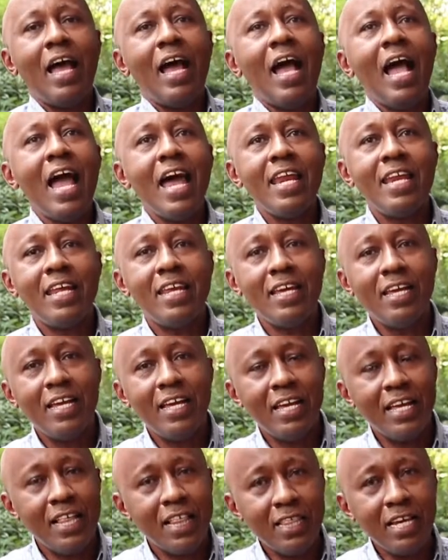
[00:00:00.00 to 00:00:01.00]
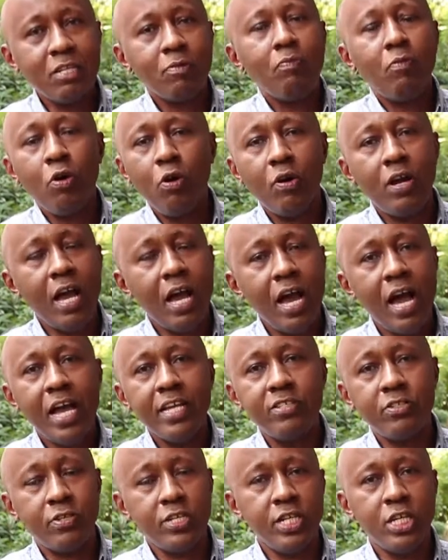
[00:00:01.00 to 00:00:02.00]
And that blog
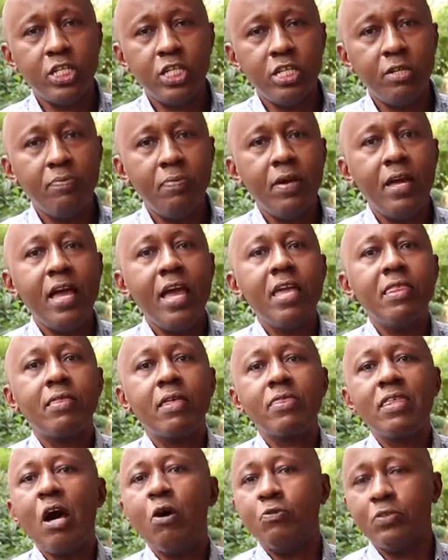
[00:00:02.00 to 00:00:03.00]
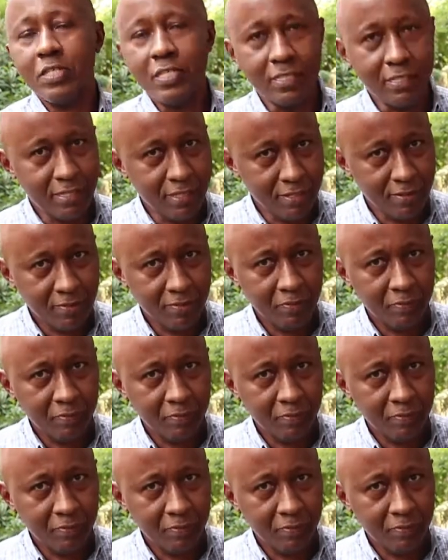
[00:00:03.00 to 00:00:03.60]
has readership in the thousands.